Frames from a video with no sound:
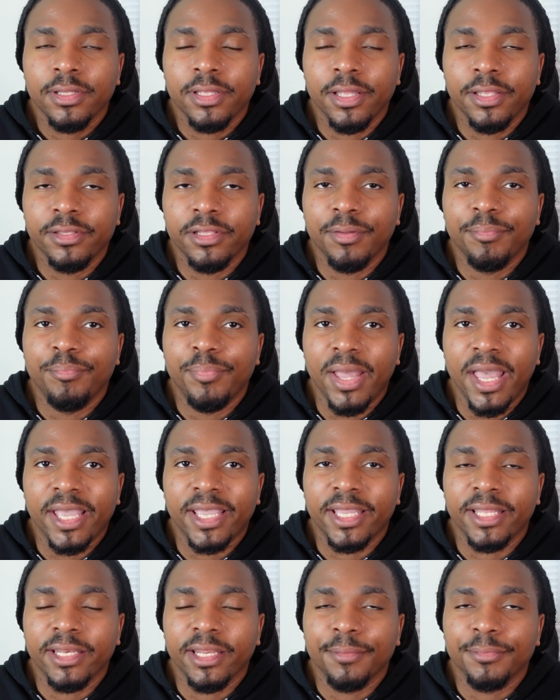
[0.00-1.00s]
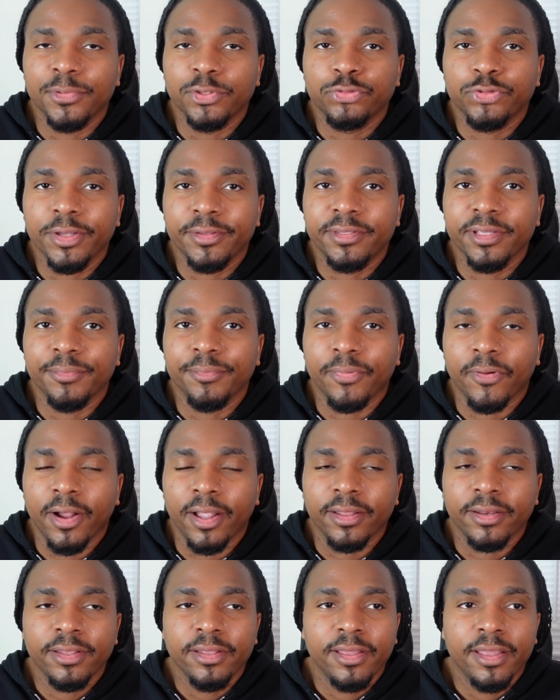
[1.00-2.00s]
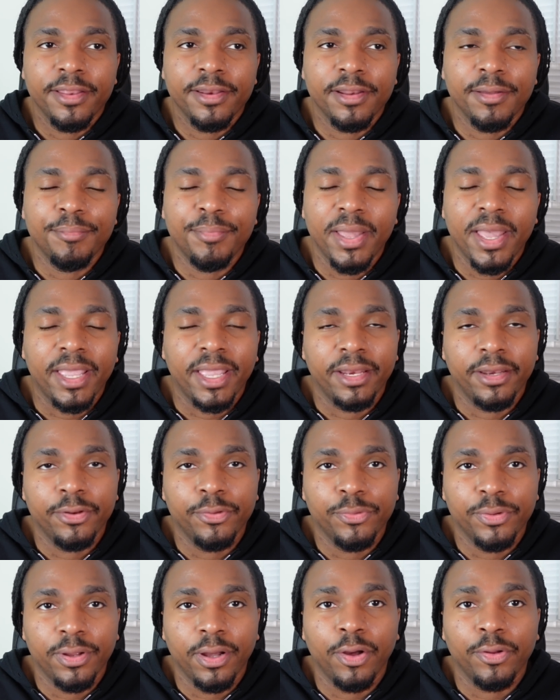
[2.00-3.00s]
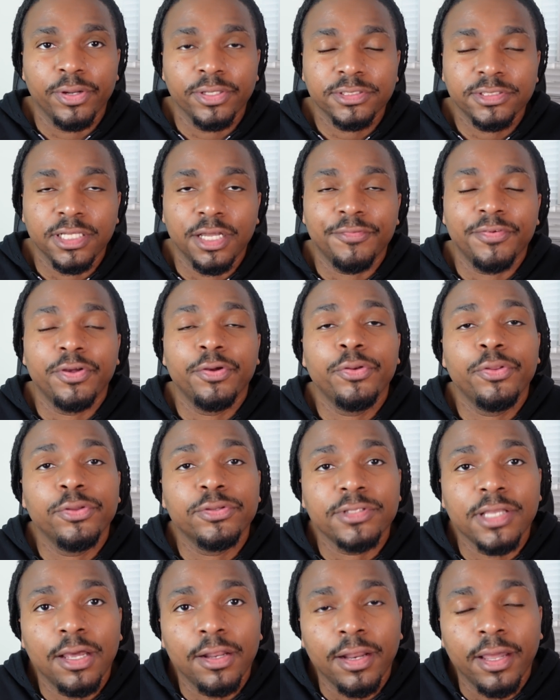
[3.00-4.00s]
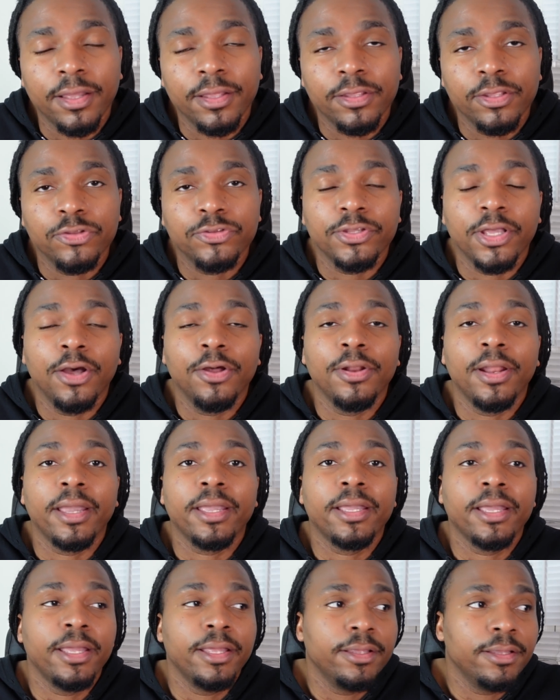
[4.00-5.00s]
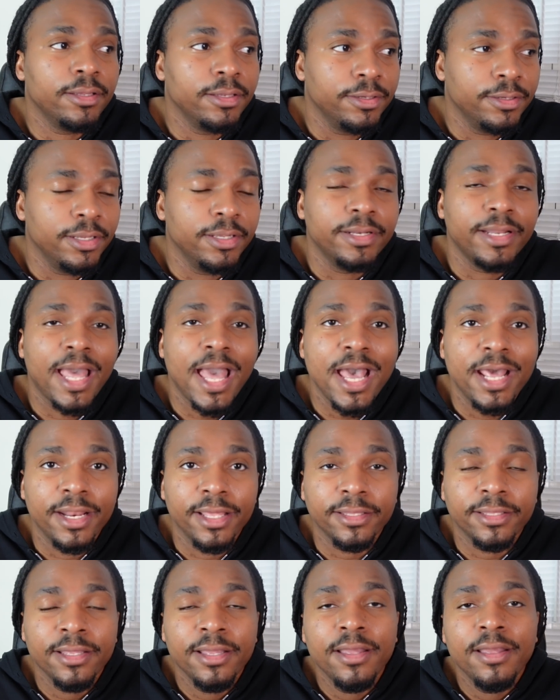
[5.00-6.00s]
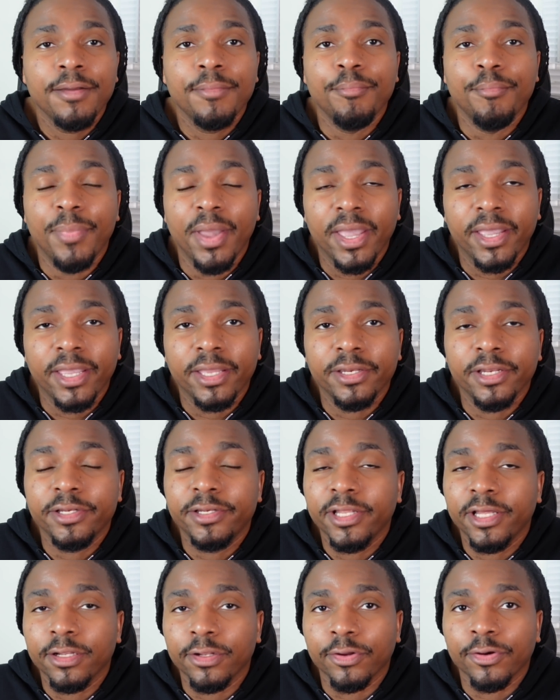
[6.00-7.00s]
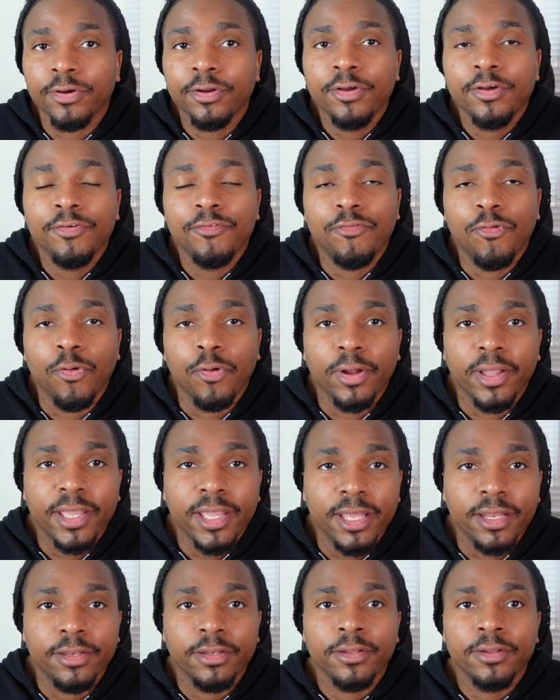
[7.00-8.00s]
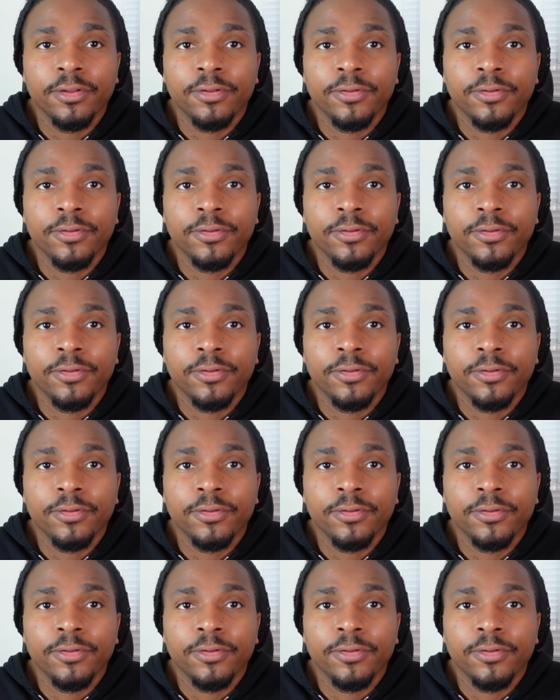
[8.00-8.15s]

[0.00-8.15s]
End up begging them to treat them right. End up begging doing all this stuff. And who do you sound like? You sound like a, a an addict begging a dealer for a hit.